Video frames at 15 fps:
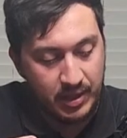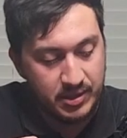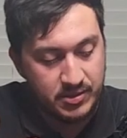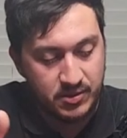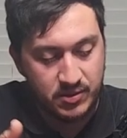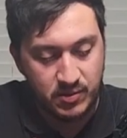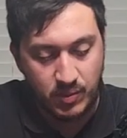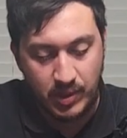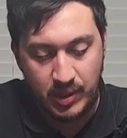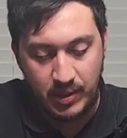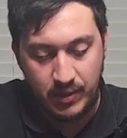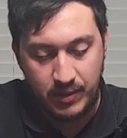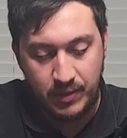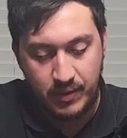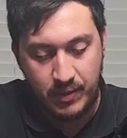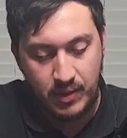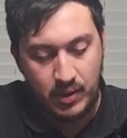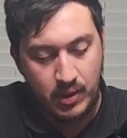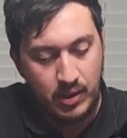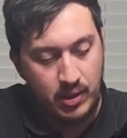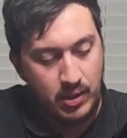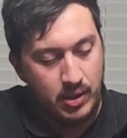issues with.
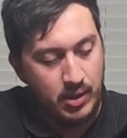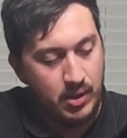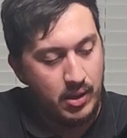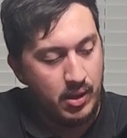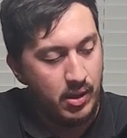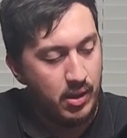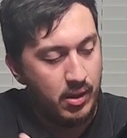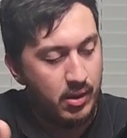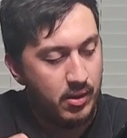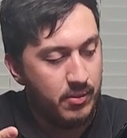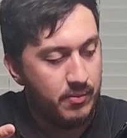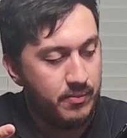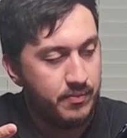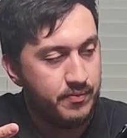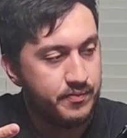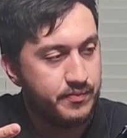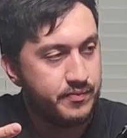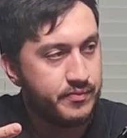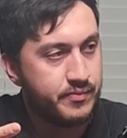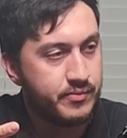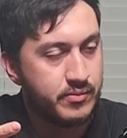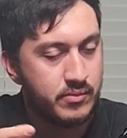Um,
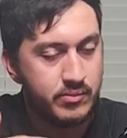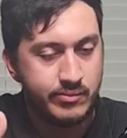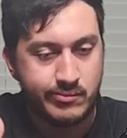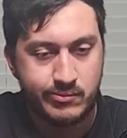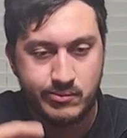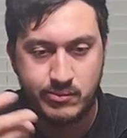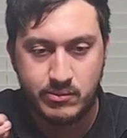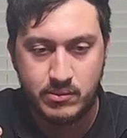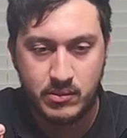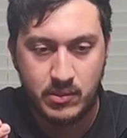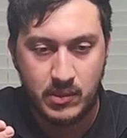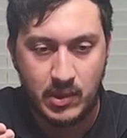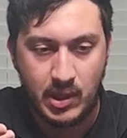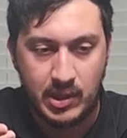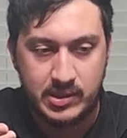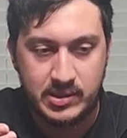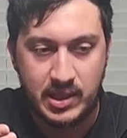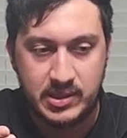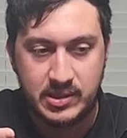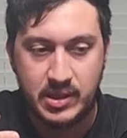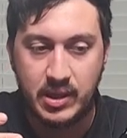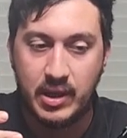it
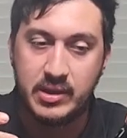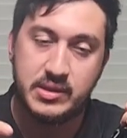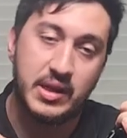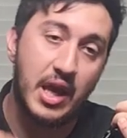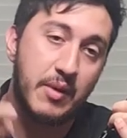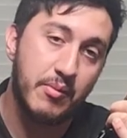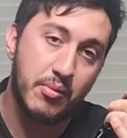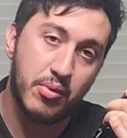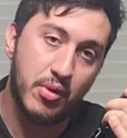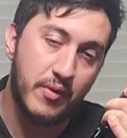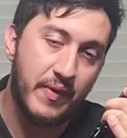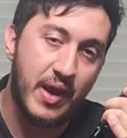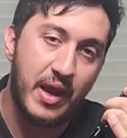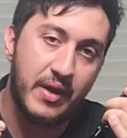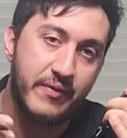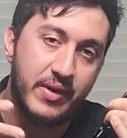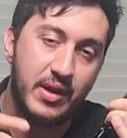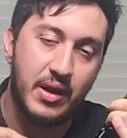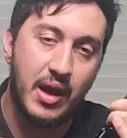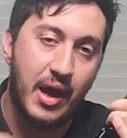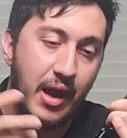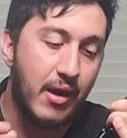says it, it's capable of
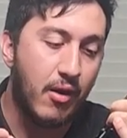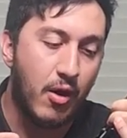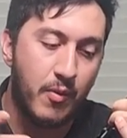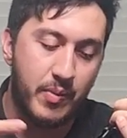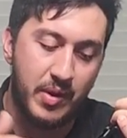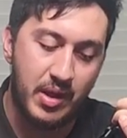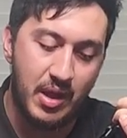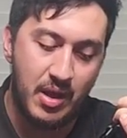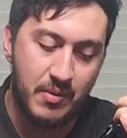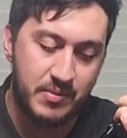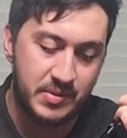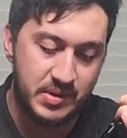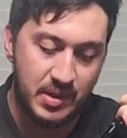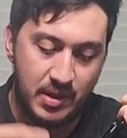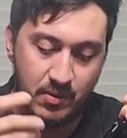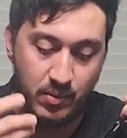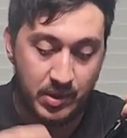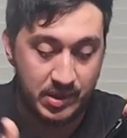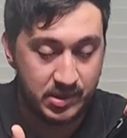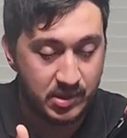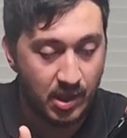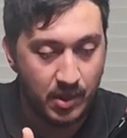having higher RPMs than what
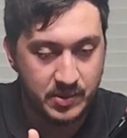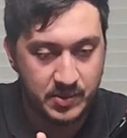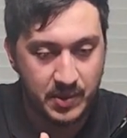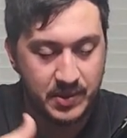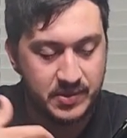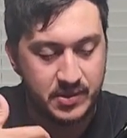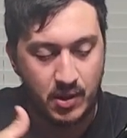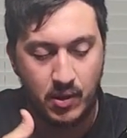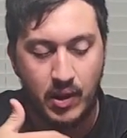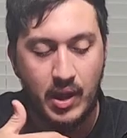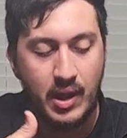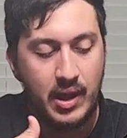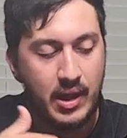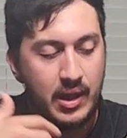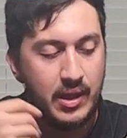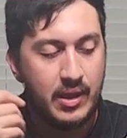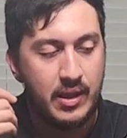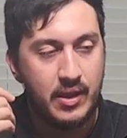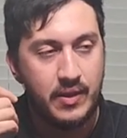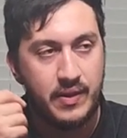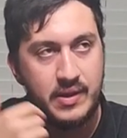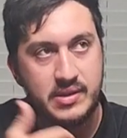it comes with. So
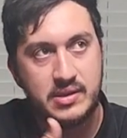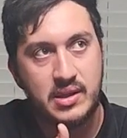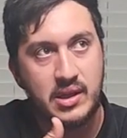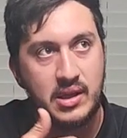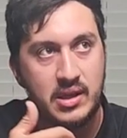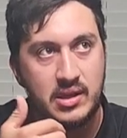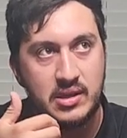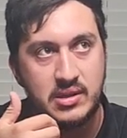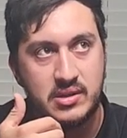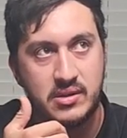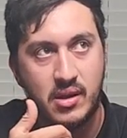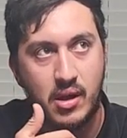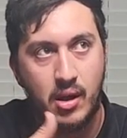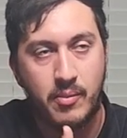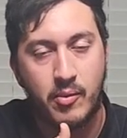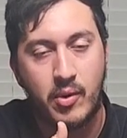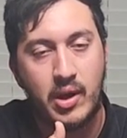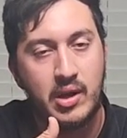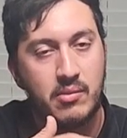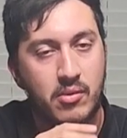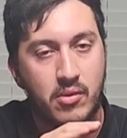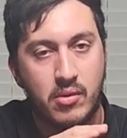this thing is
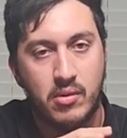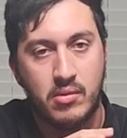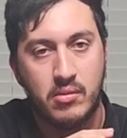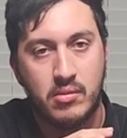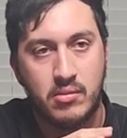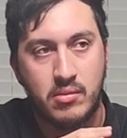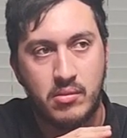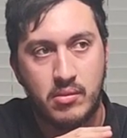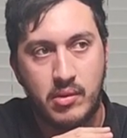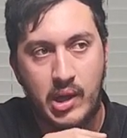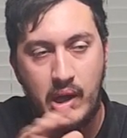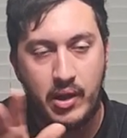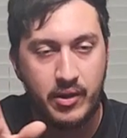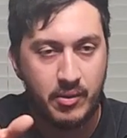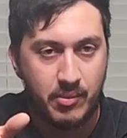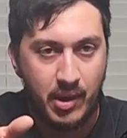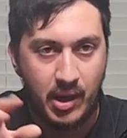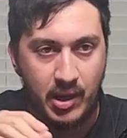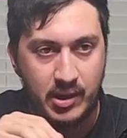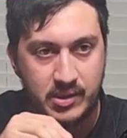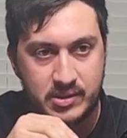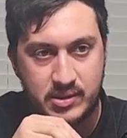upgradable out of the
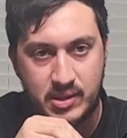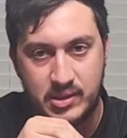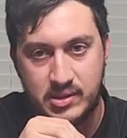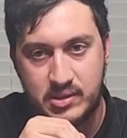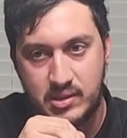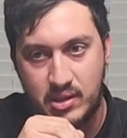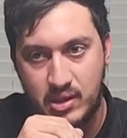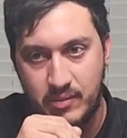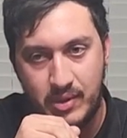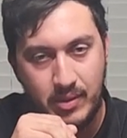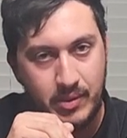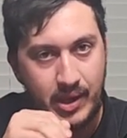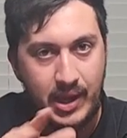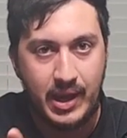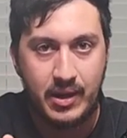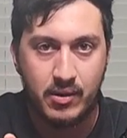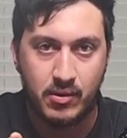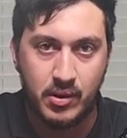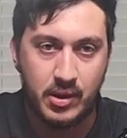box. It's going to be able to handle